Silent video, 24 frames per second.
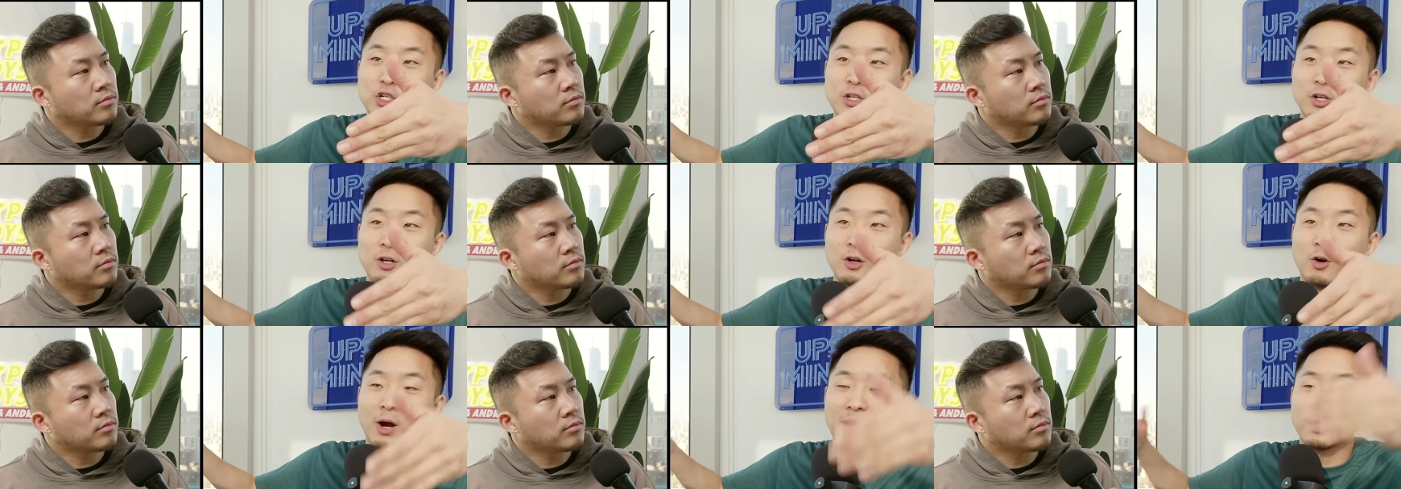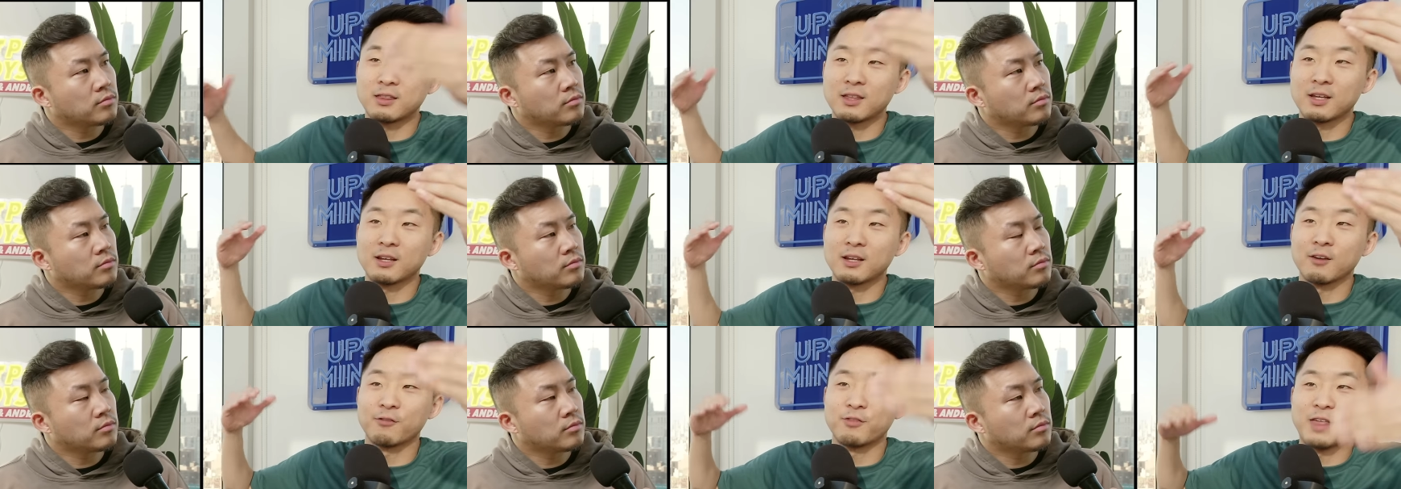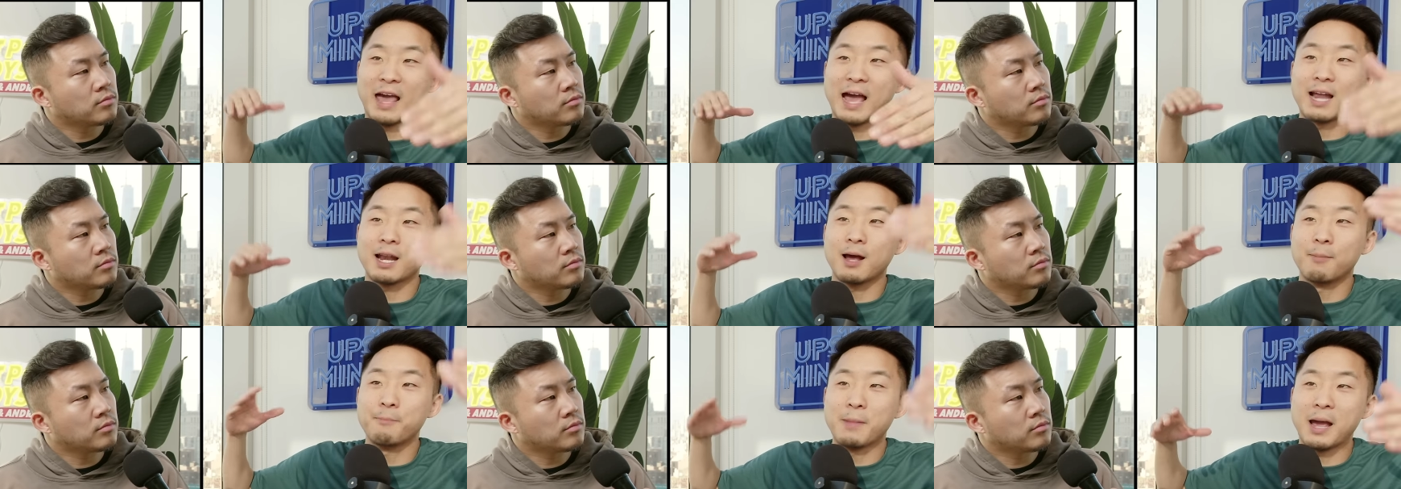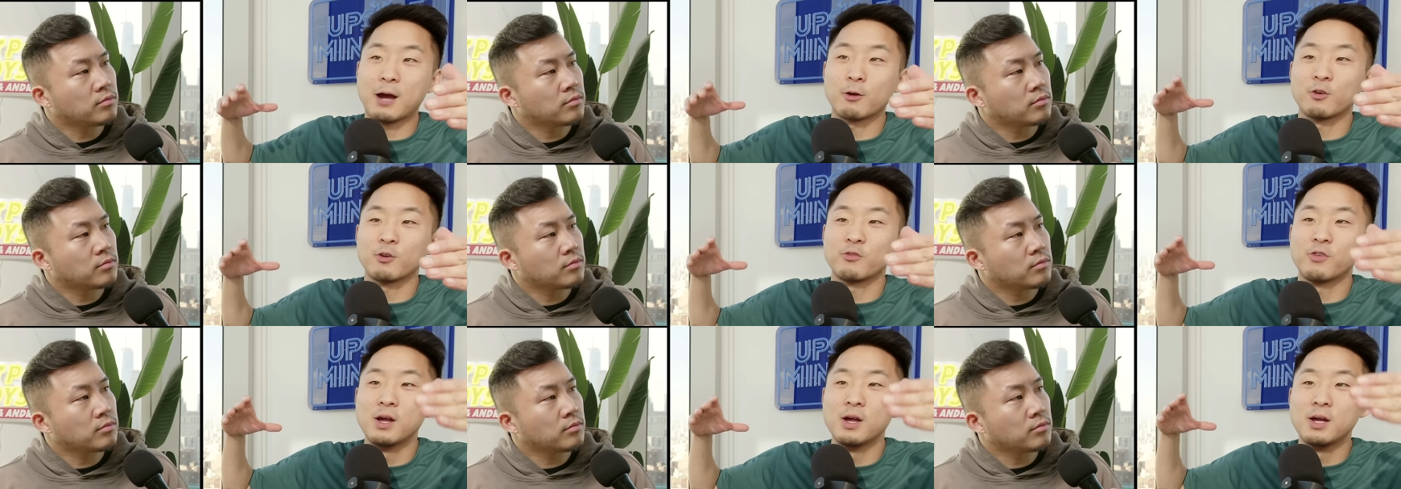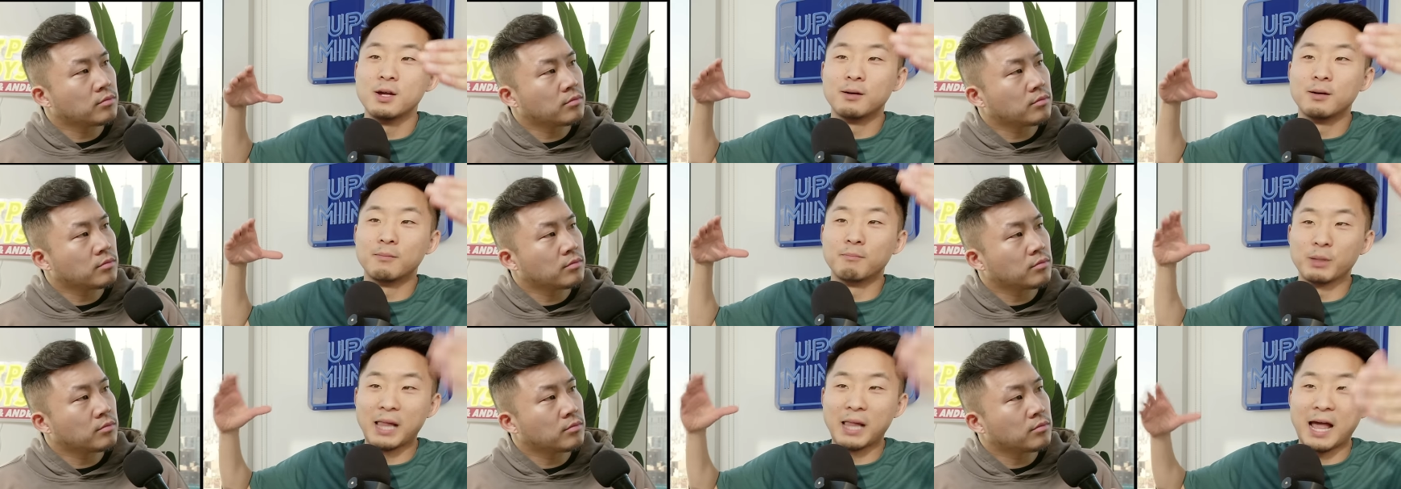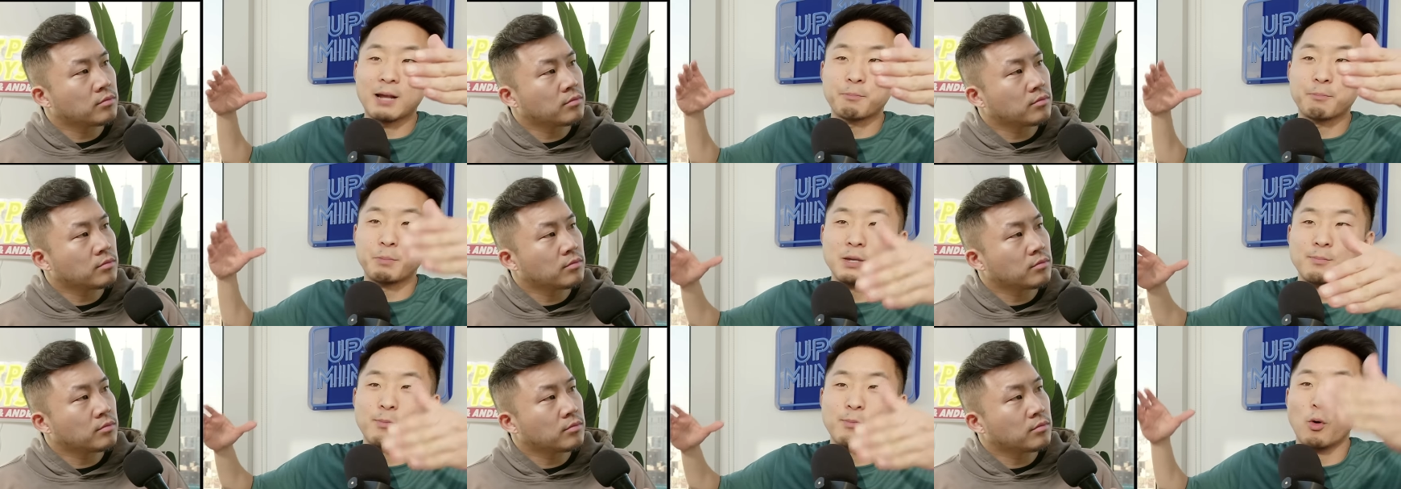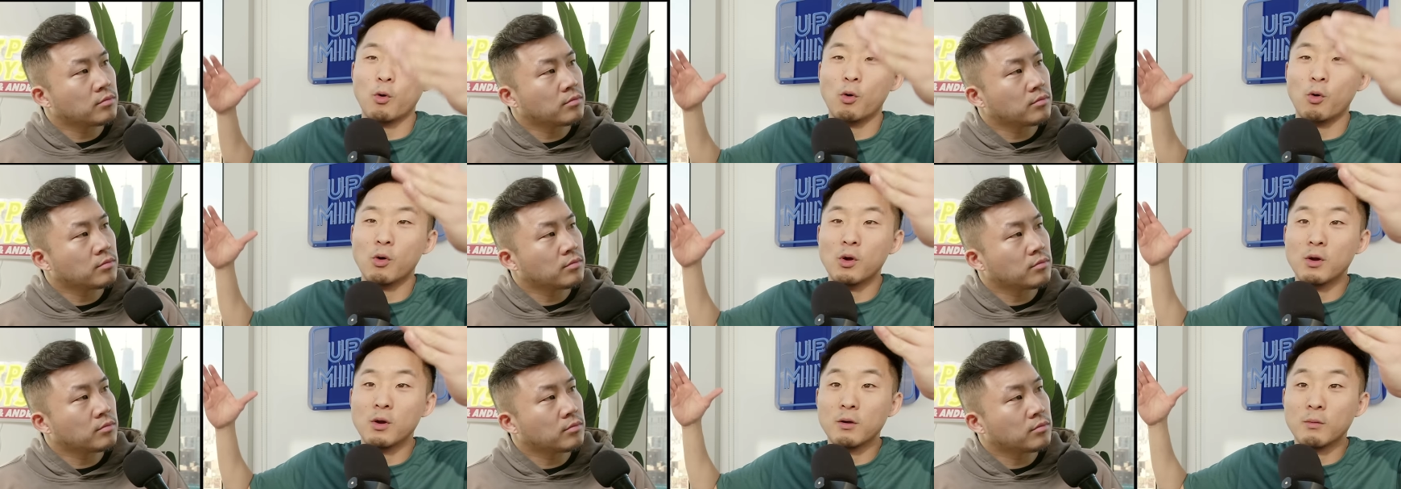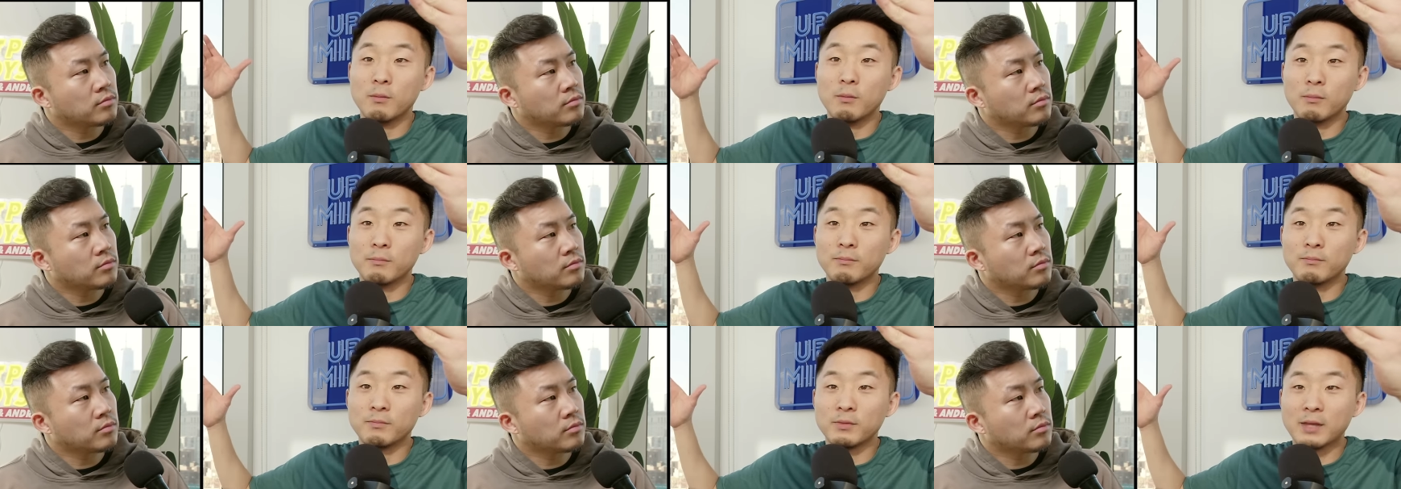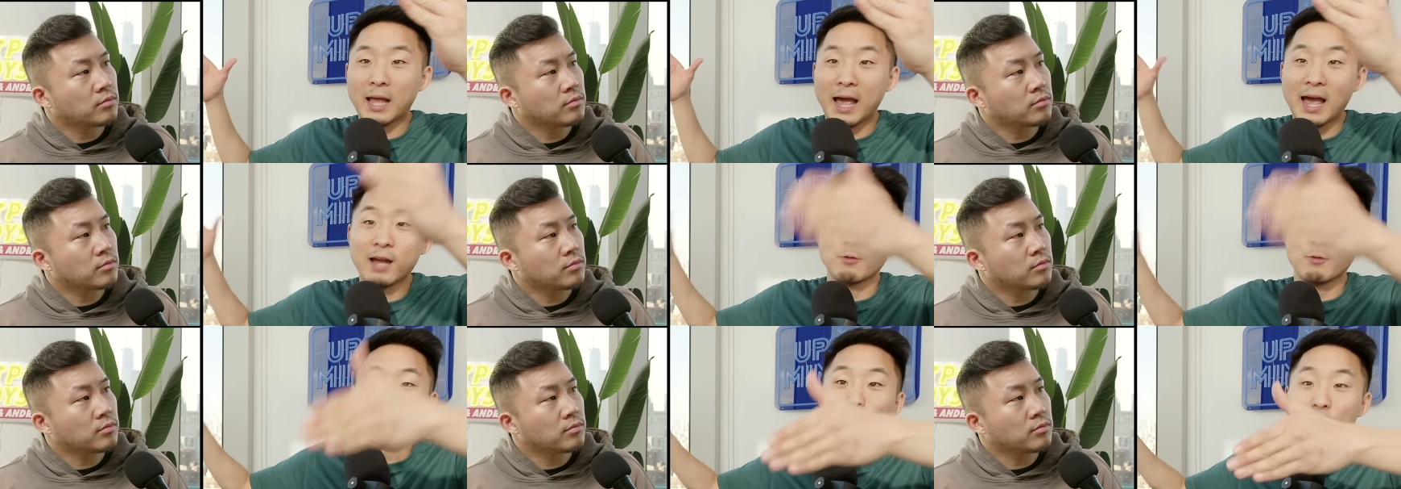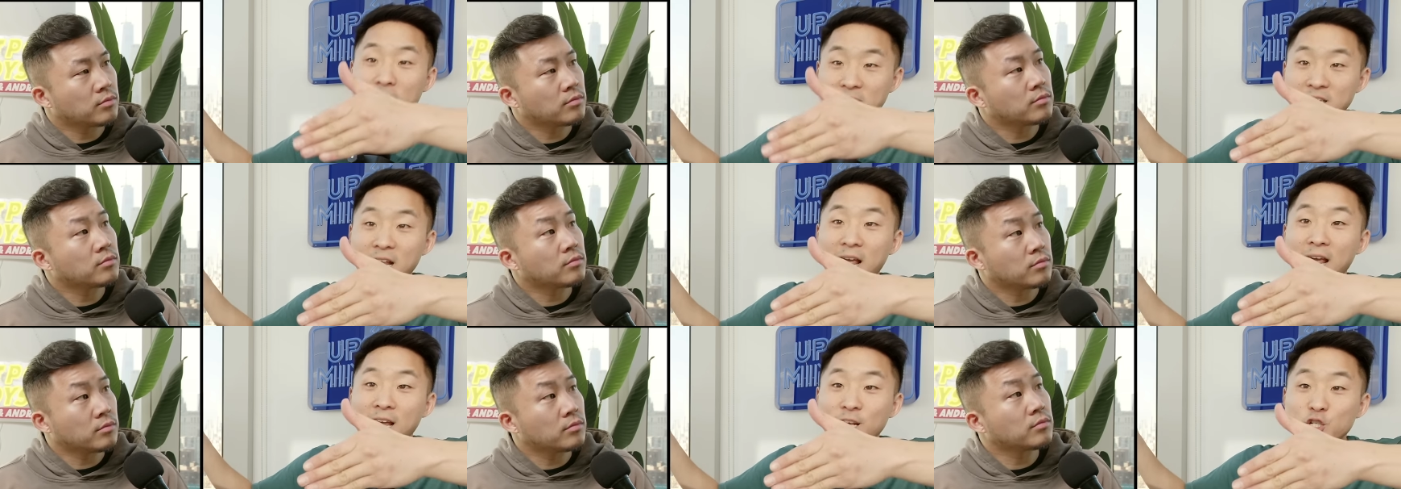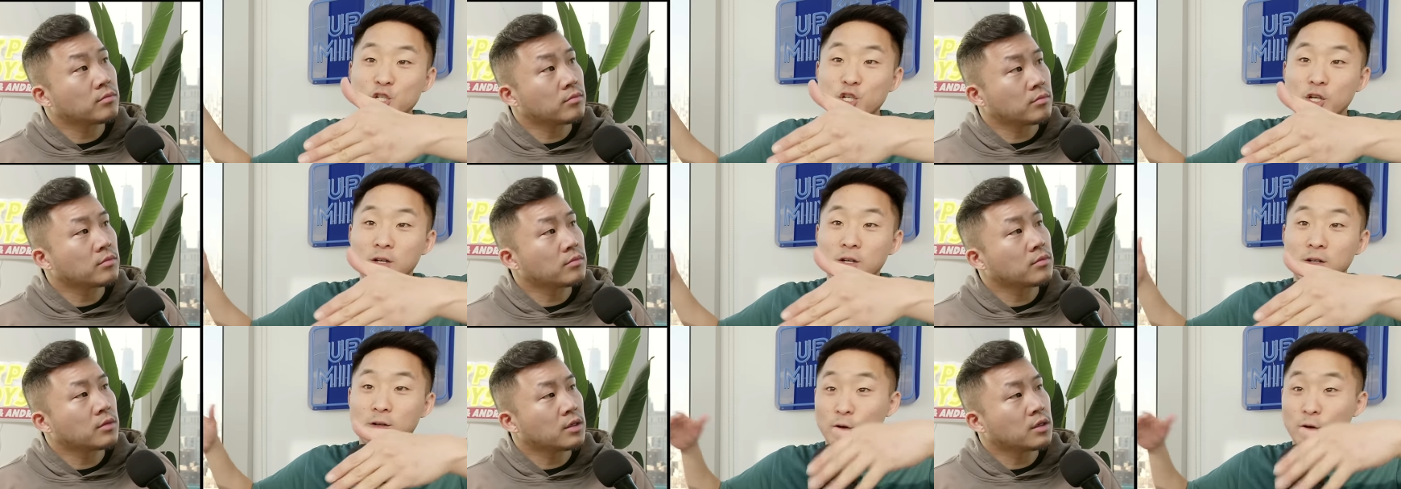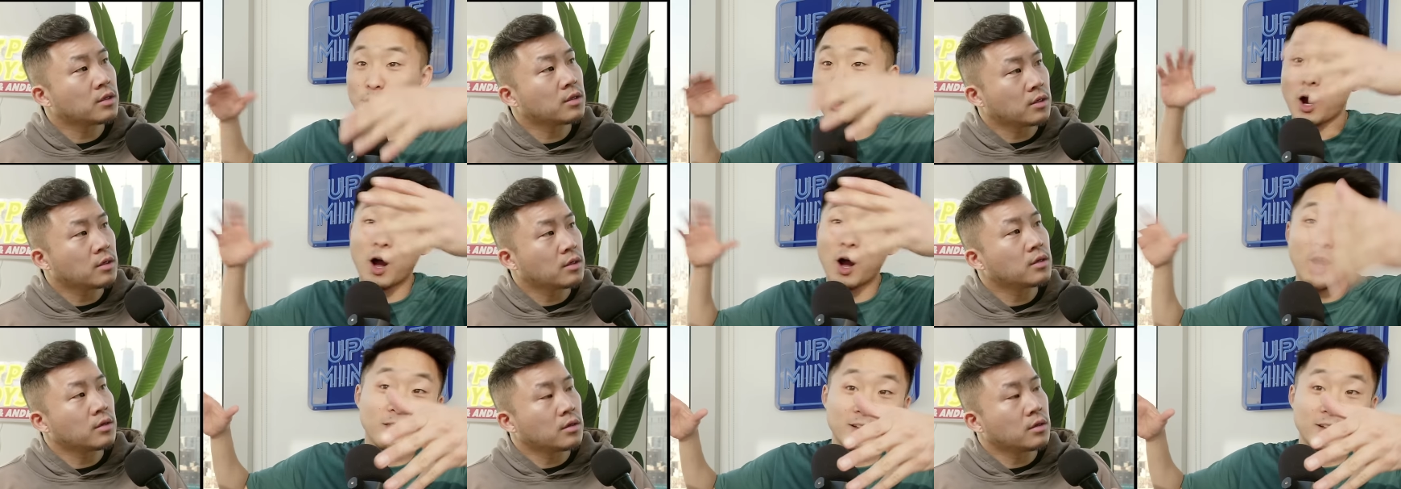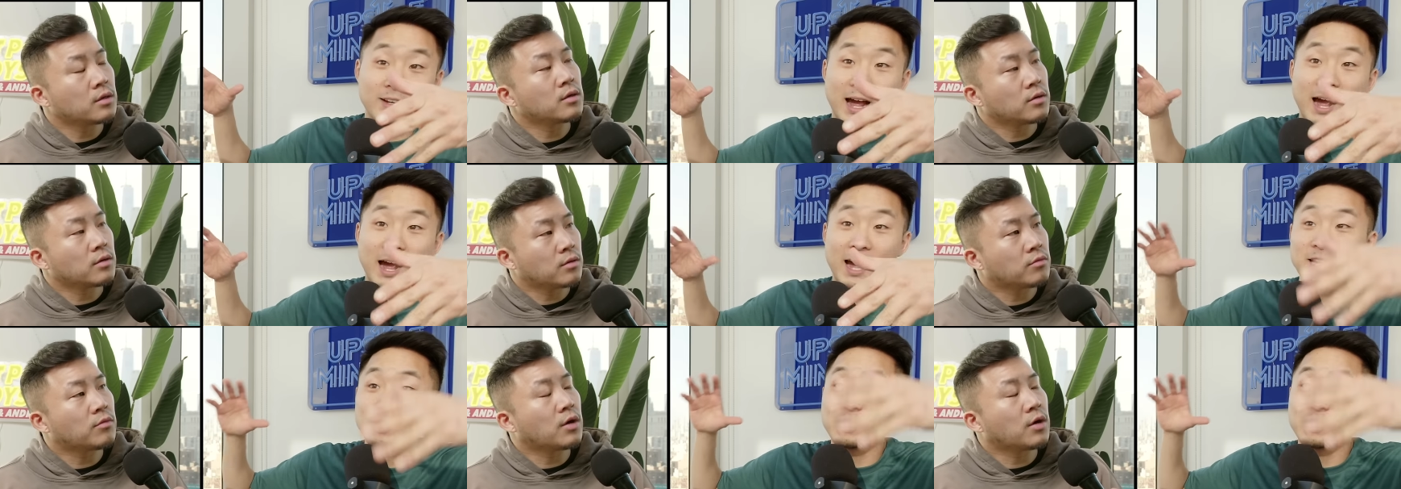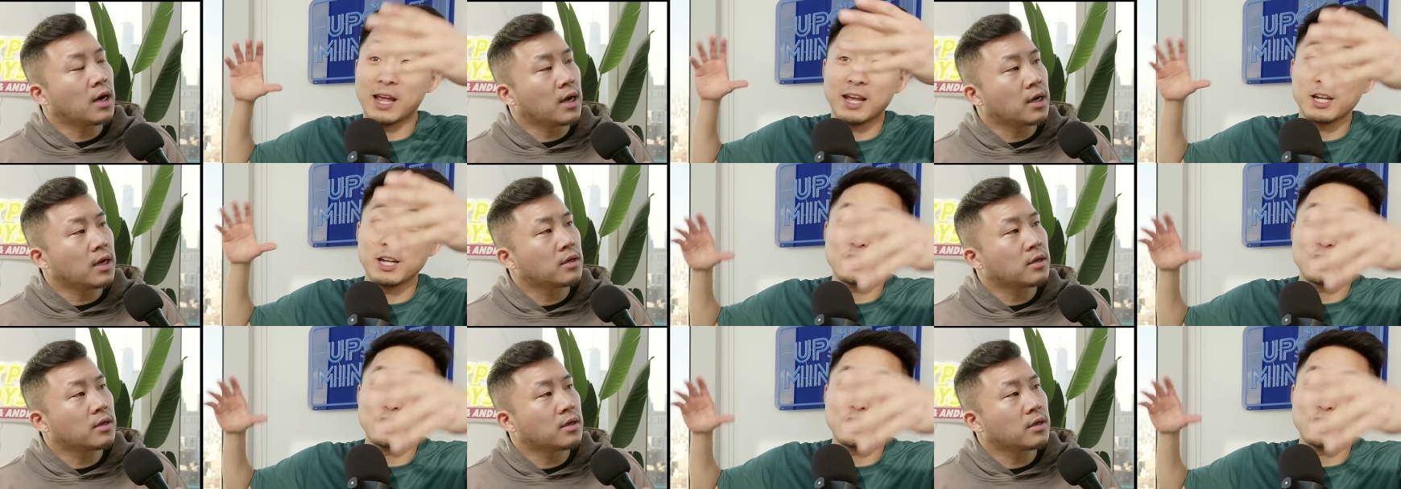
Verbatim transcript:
Speaker 1: You know, I think if that amount of black people had went to Asia or colonized right.